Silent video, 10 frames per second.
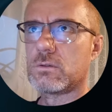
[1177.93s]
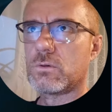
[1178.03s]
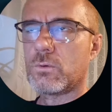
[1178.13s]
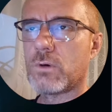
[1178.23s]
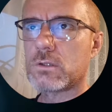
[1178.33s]

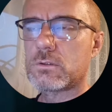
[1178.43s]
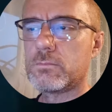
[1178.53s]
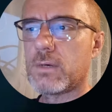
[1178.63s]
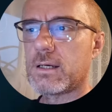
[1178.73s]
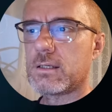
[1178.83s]
what
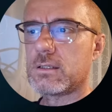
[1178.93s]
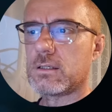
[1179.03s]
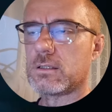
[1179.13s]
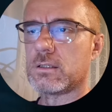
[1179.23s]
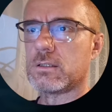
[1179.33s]
may
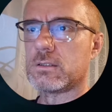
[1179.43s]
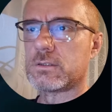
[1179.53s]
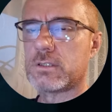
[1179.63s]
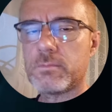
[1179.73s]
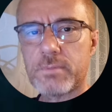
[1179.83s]

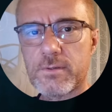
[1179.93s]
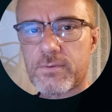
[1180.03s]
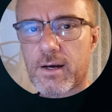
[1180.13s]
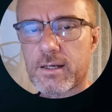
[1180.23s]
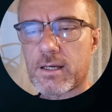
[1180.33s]

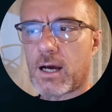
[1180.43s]
simplify